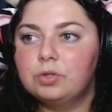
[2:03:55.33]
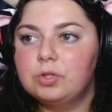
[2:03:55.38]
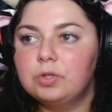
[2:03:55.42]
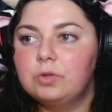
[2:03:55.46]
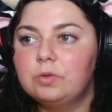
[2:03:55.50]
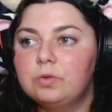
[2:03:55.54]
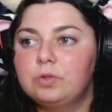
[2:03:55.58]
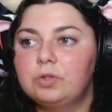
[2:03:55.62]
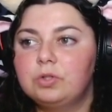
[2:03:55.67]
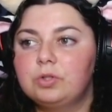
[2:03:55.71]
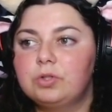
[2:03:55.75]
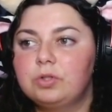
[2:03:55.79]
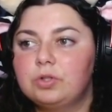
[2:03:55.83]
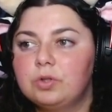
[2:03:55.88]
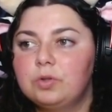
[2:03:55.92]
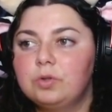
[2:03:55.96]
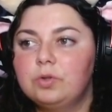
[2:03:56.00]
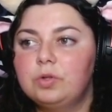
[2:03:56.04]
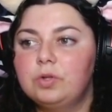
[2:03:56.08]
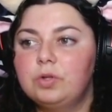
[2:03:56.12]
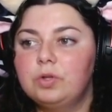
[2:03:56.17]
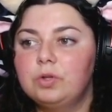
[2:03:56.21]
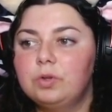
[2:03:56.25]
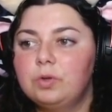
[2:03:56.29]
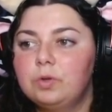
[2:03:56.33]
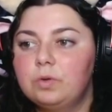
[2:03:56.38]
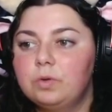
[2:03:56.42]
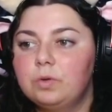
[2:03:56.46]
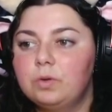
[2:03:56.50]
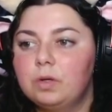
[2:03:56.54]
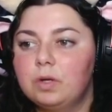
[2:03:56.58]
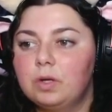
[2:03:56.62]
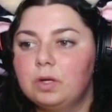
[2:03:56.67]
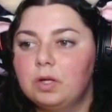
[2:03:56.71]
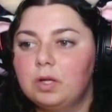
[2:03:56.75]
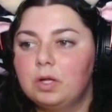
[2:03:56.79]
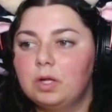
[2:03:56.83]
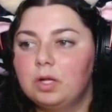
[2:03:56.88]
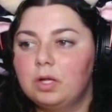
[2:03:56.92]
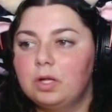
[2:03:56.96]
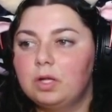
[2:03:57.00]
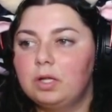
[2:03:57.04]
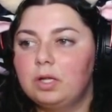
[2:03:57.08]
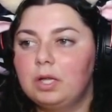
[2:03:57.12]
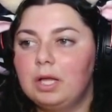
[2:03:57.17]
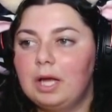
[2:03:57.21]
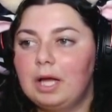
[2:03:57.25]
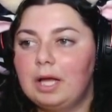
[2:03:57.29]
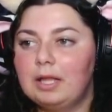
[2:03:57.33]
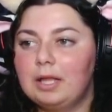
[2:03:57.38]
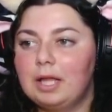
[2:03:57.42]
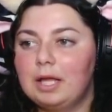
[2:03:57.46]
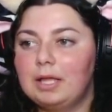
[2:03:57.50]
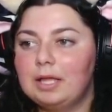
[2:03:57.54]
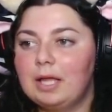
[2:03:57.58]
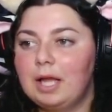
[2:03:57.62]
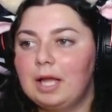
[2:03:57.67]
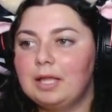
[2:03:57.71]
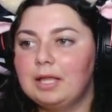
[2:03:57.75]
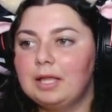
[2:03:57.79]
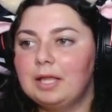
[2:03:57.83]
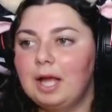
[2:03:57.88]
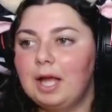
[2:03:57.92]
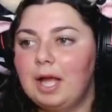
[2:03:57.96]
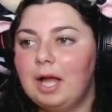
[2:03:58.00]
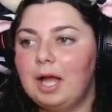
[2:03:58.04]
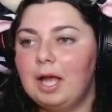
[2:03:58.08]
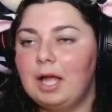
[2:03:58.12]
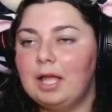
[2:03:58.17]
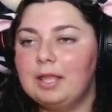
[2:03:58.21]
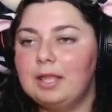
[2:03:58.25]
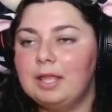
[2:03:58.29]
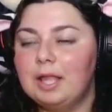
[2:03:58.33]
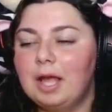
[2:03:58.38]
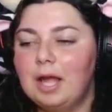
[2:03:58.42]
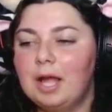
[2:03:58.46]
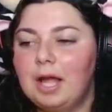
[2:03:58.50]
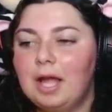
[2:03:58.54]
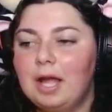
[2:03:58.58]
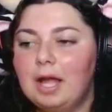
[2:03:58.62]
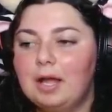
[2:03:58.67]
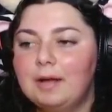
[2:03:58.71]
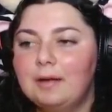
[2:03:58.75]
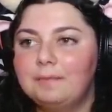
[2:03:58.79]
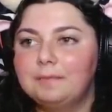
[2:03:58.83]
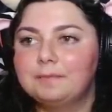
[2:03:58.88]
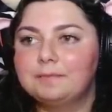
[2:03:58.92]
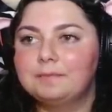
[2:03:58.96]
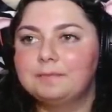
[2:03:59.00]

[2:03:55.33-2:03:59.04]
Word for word: do do do la la la la la.